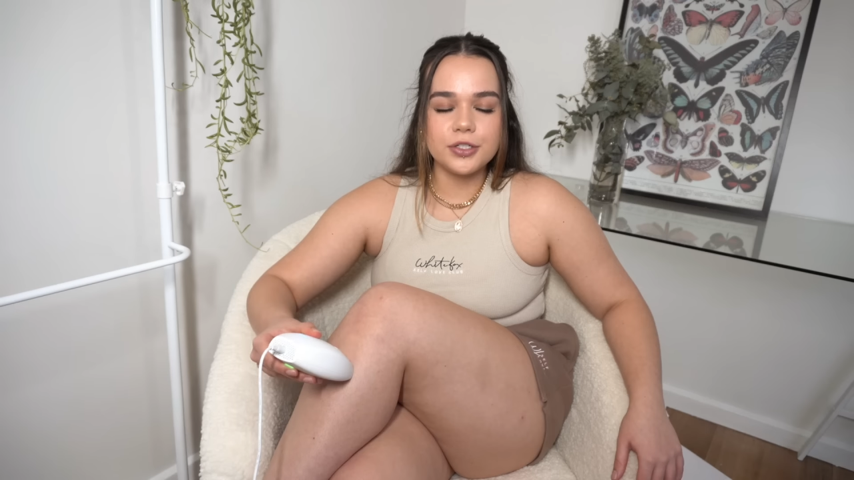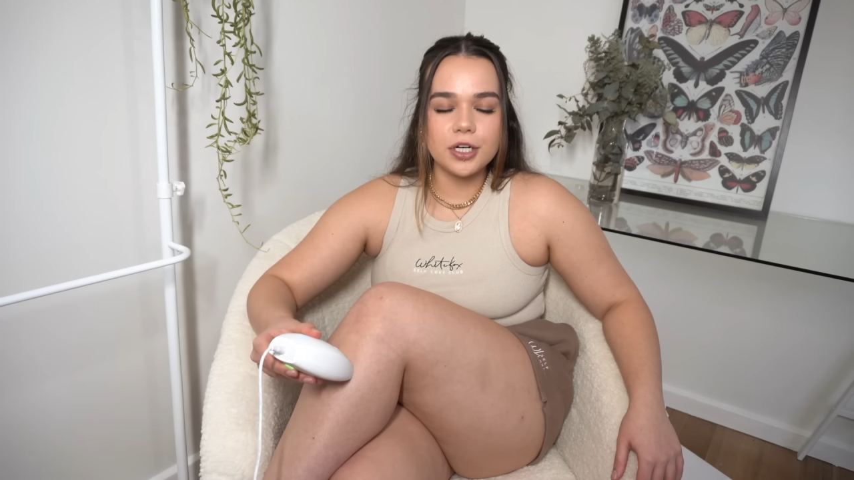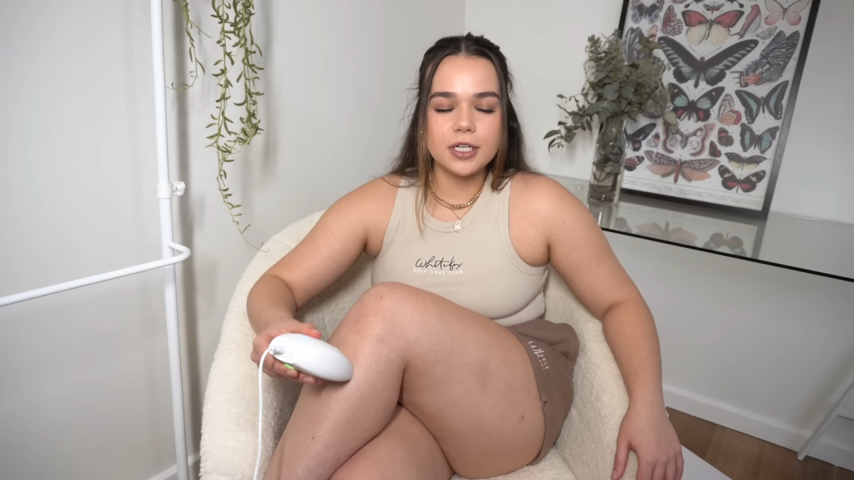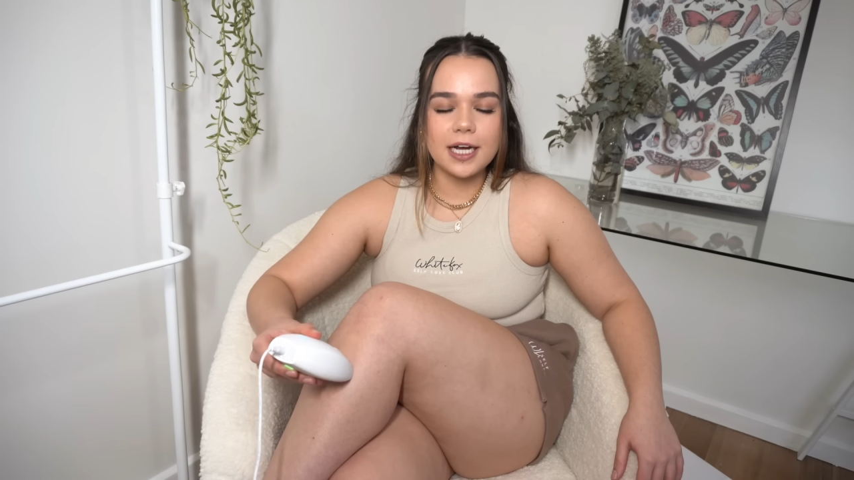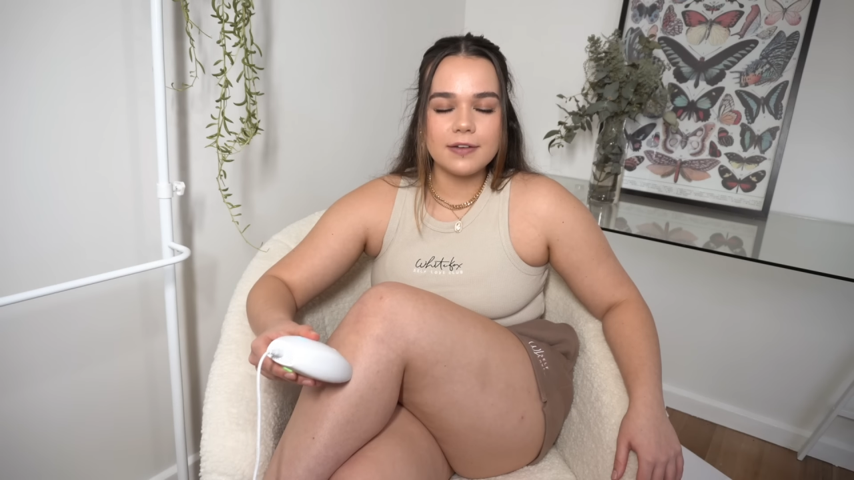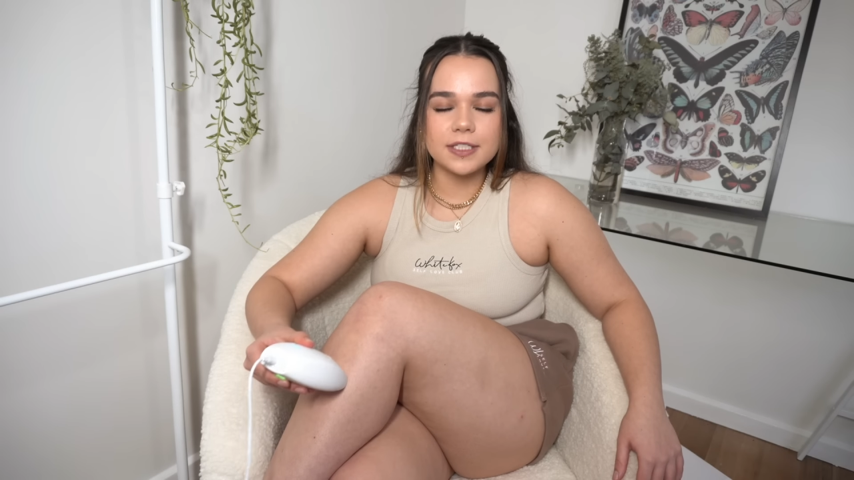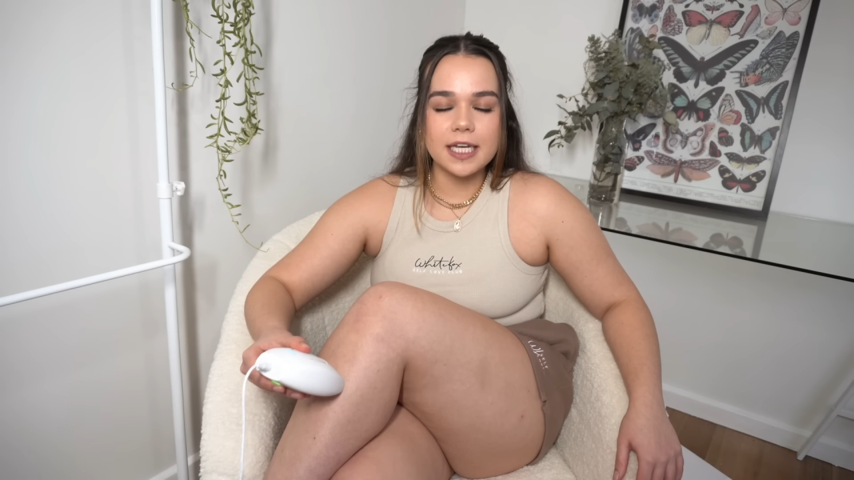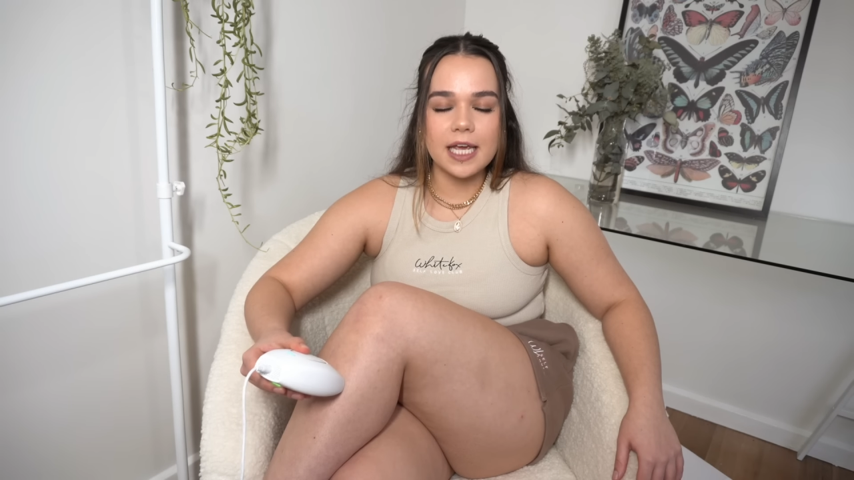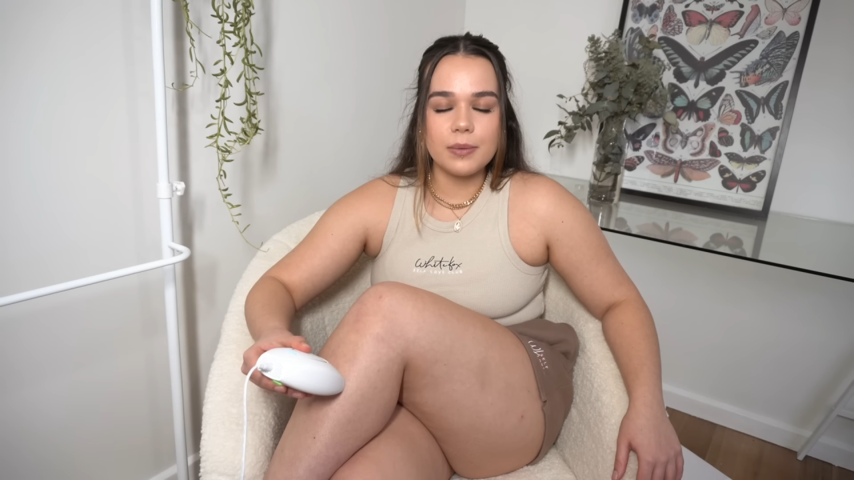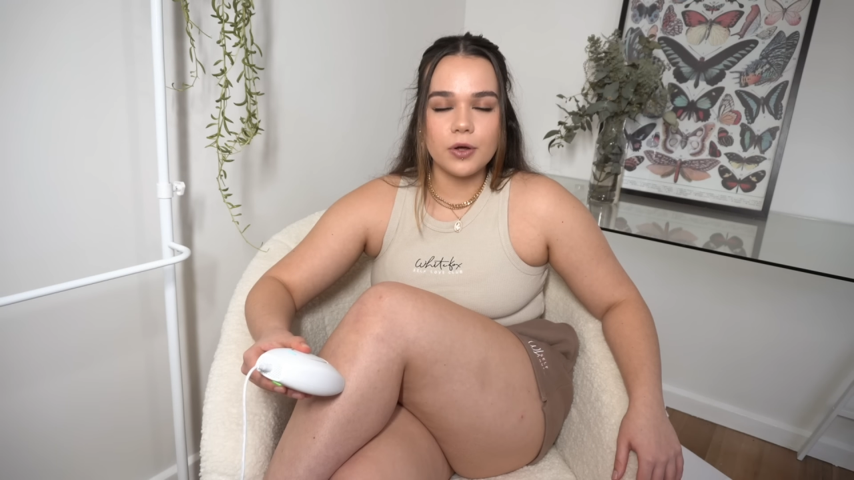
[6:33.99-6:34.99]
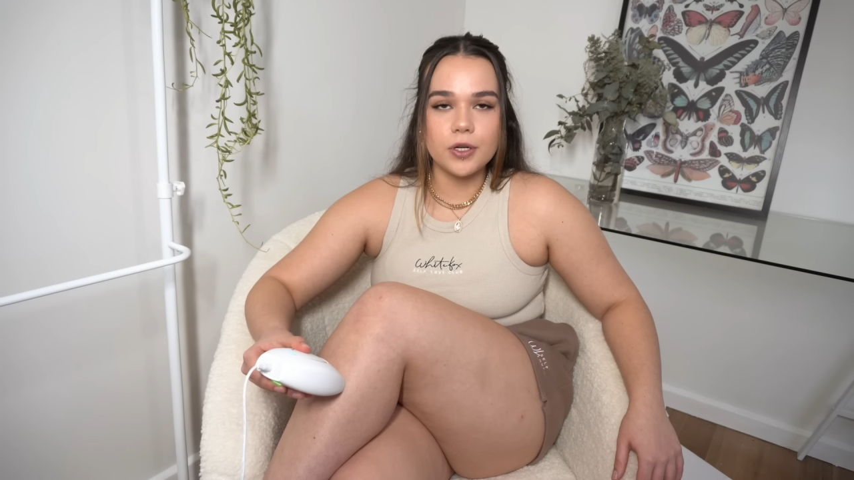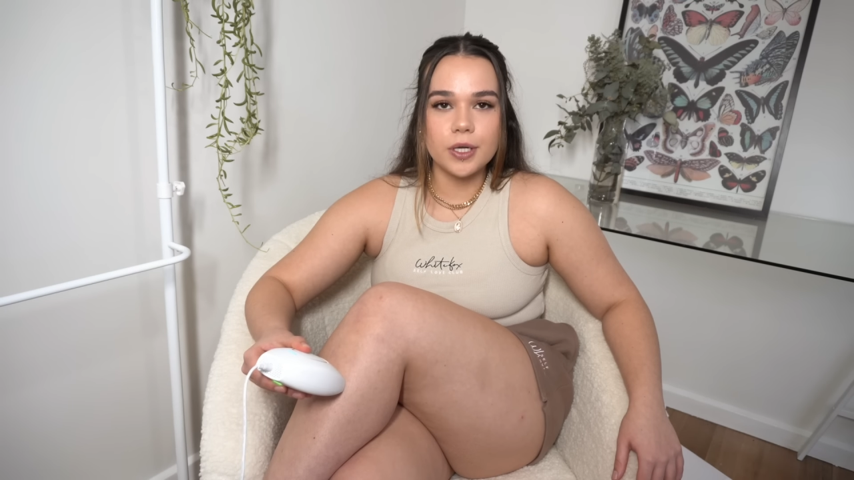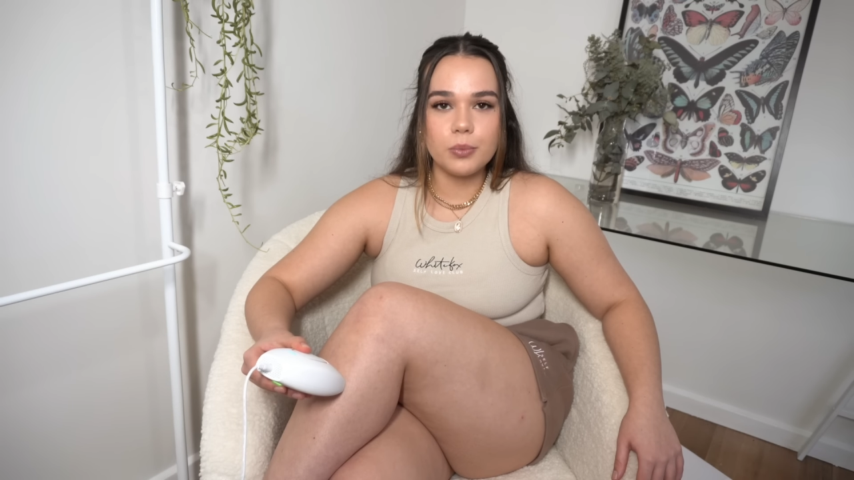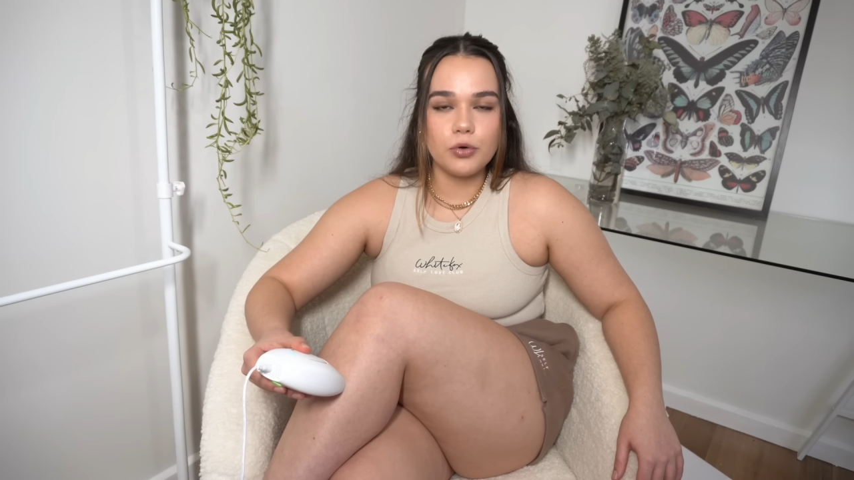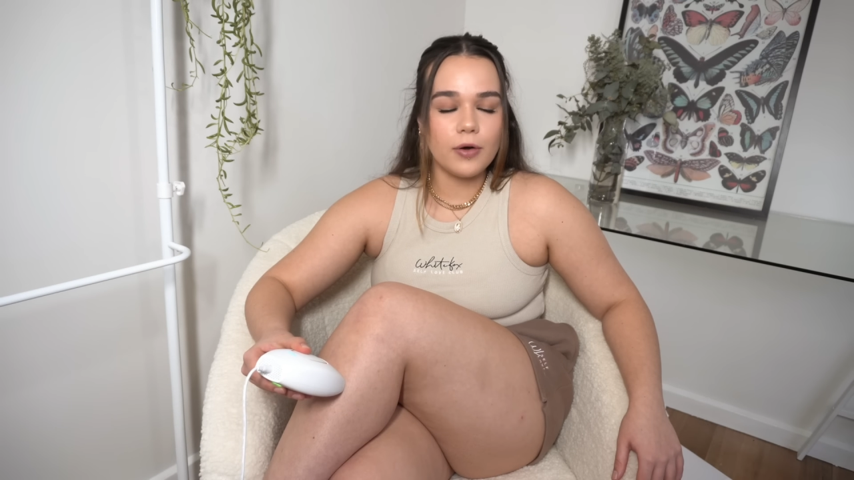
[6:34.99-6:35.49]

don't have to keep on